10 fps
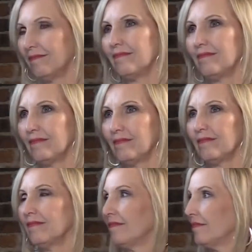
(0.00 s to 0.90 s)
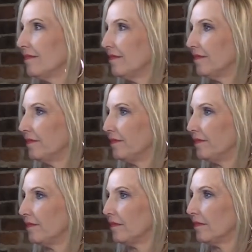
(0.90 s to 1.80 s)

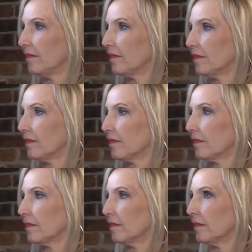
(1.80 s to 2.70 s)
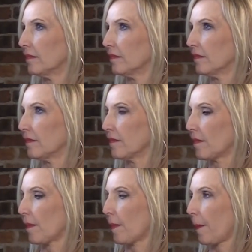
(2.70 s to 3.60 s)

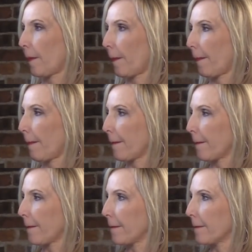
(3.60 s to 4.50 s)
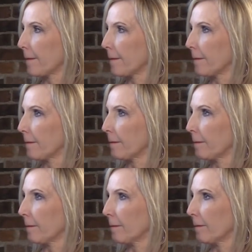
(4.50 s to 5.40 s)

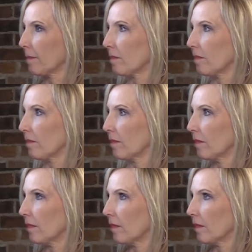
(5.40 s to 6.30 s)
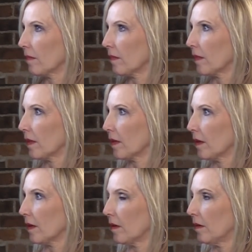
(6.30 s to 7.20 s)

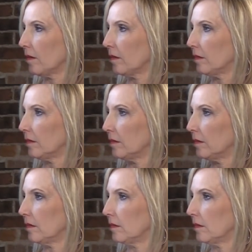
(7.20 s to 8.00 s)
(silent)